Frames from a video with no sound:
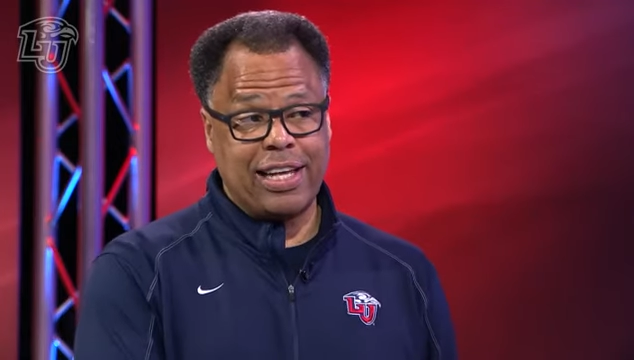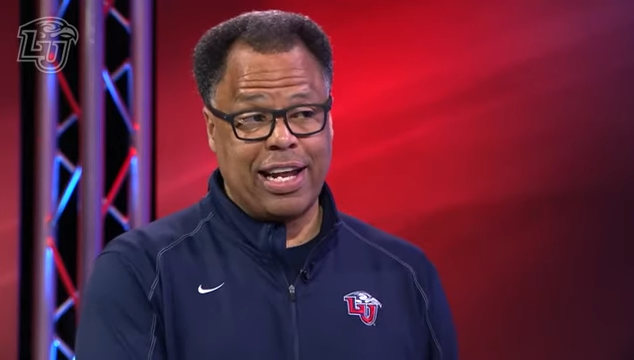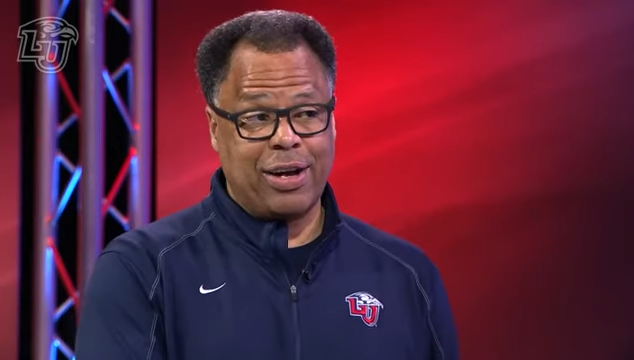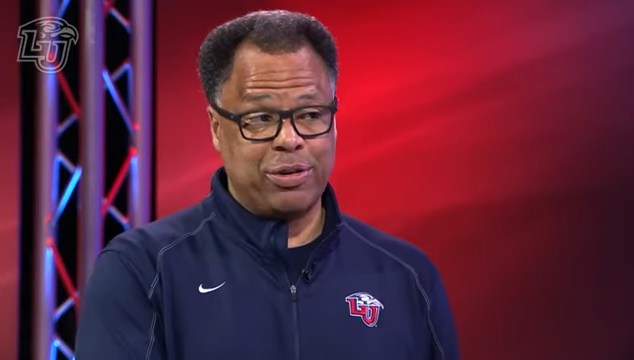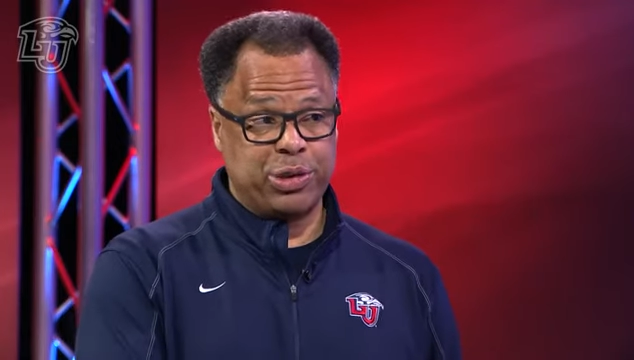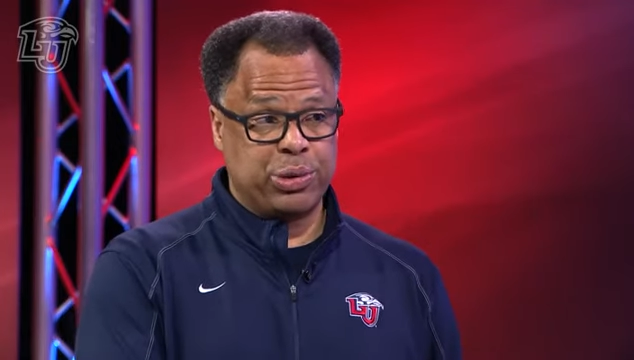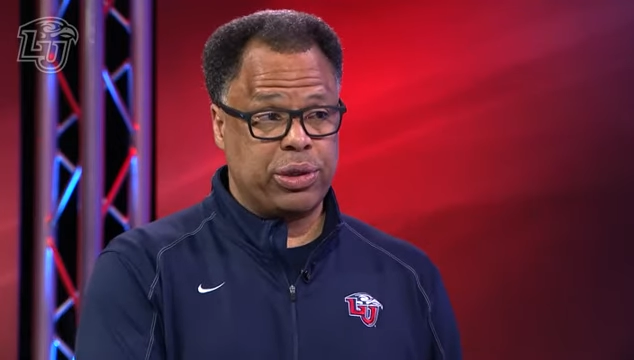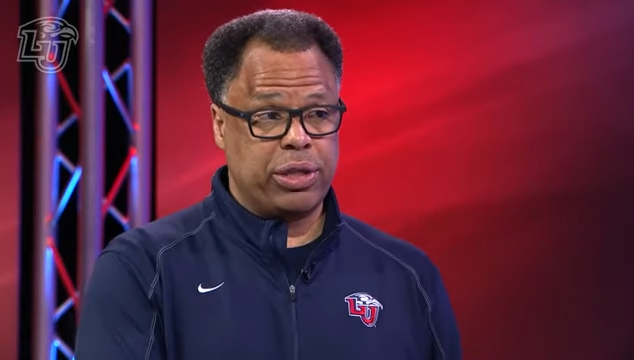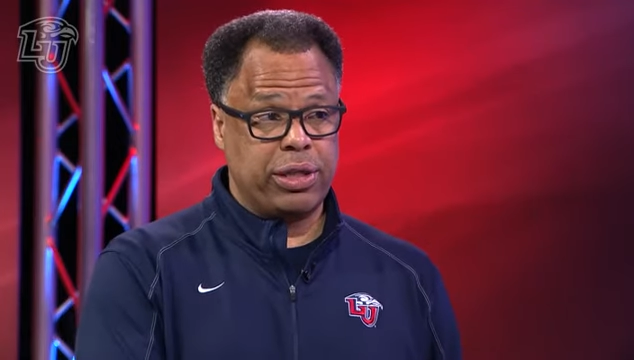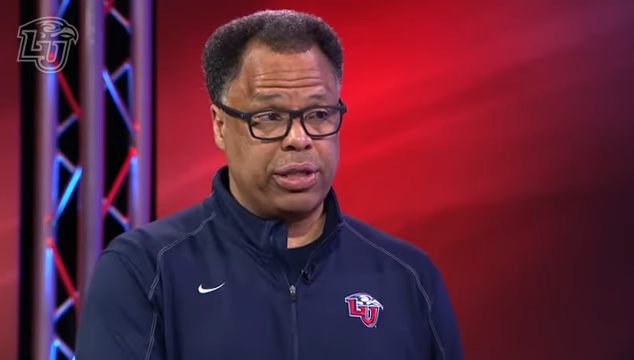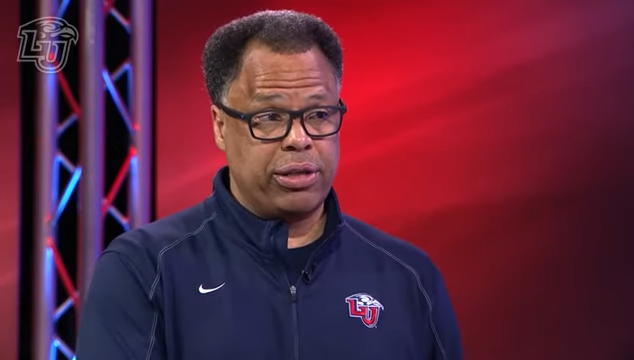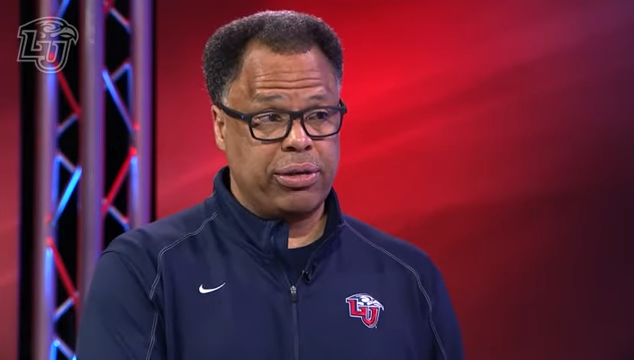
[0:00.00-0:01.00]
that I was
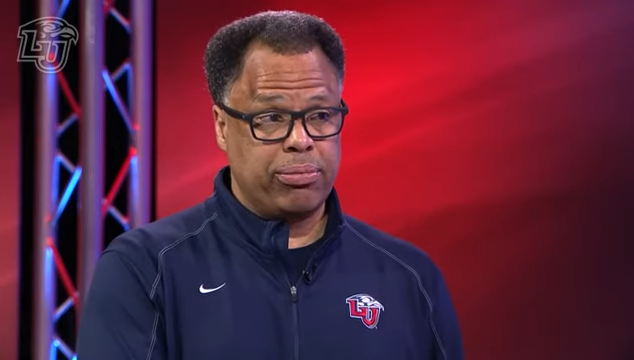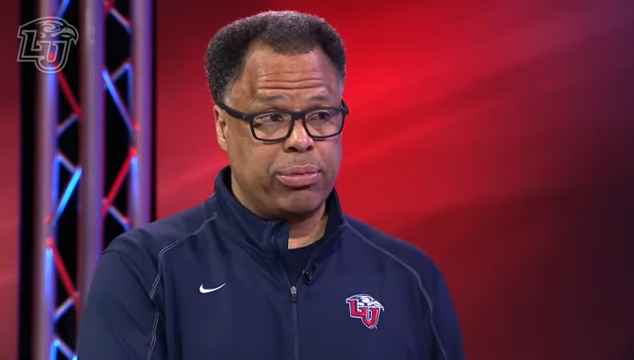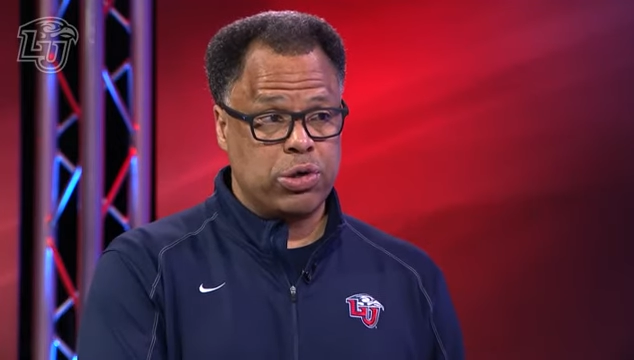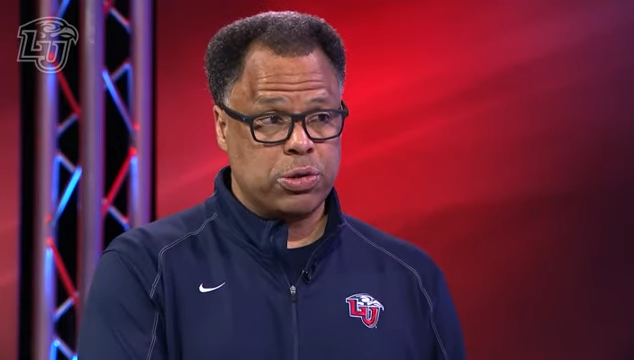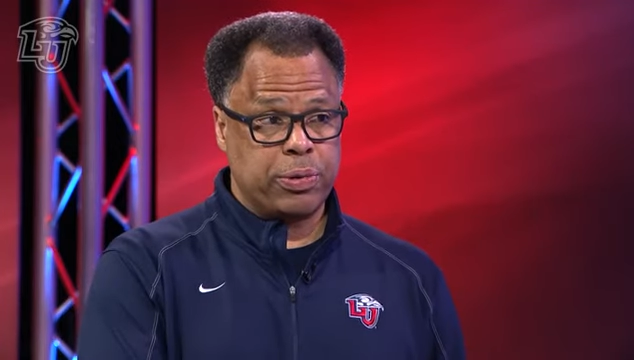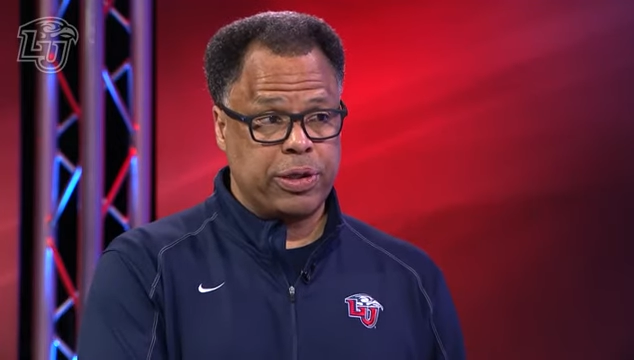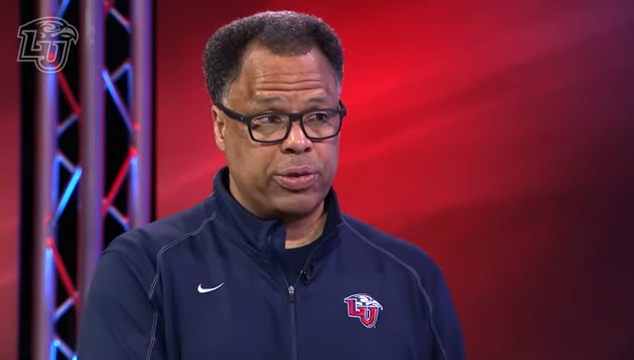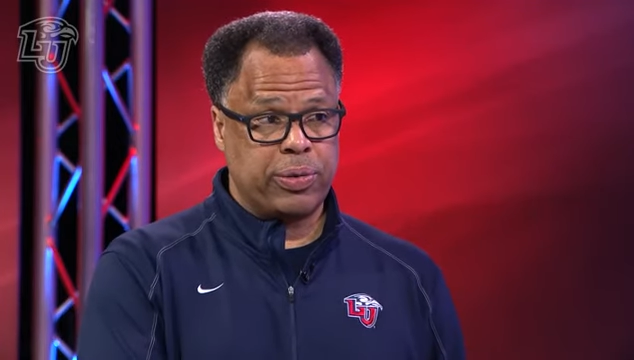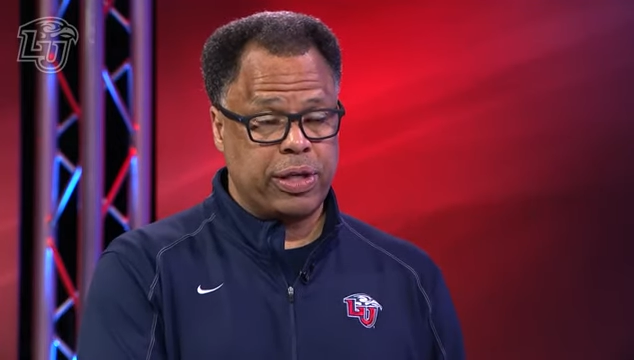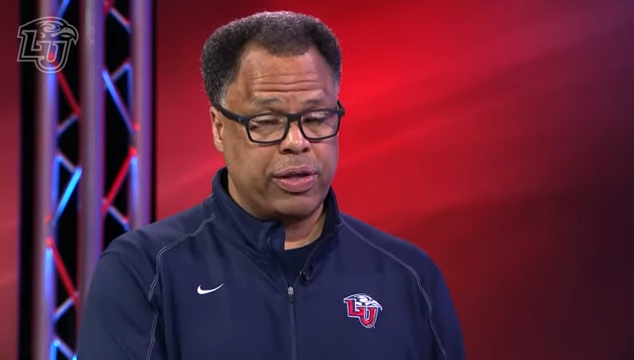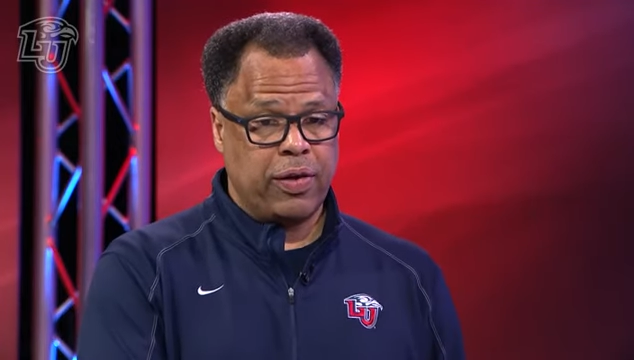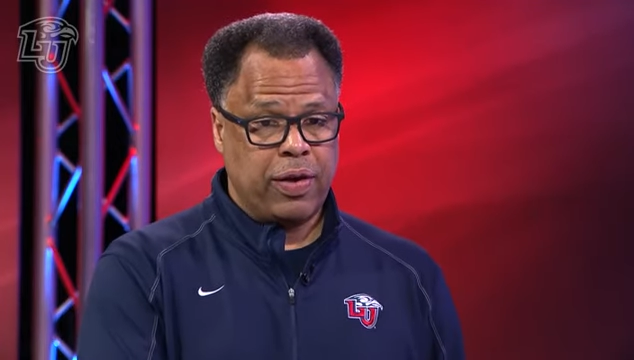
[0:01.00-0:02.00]
really most pleased
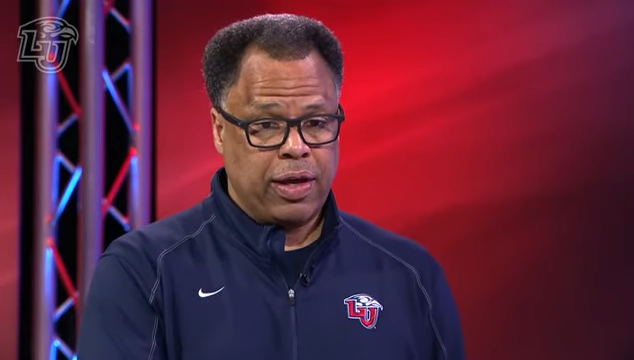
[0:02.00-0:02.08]
with